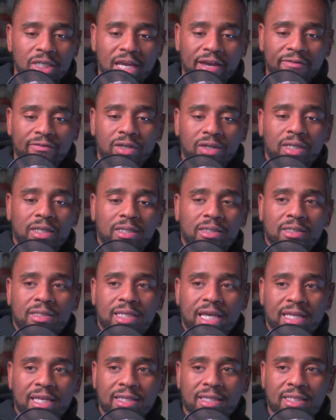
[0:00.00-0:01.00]
definitely
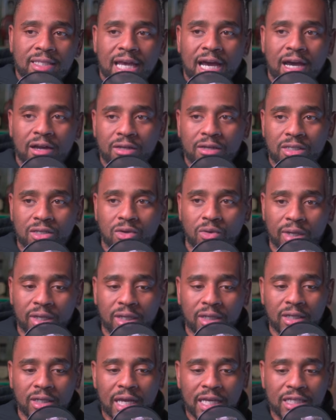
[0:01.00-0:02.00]
take this out as
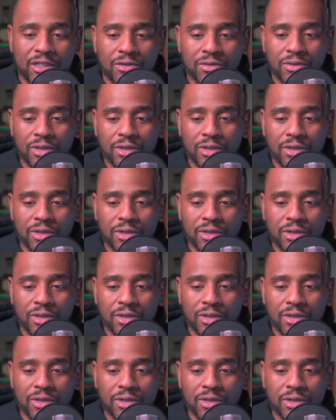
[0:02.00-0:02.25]
quickly as you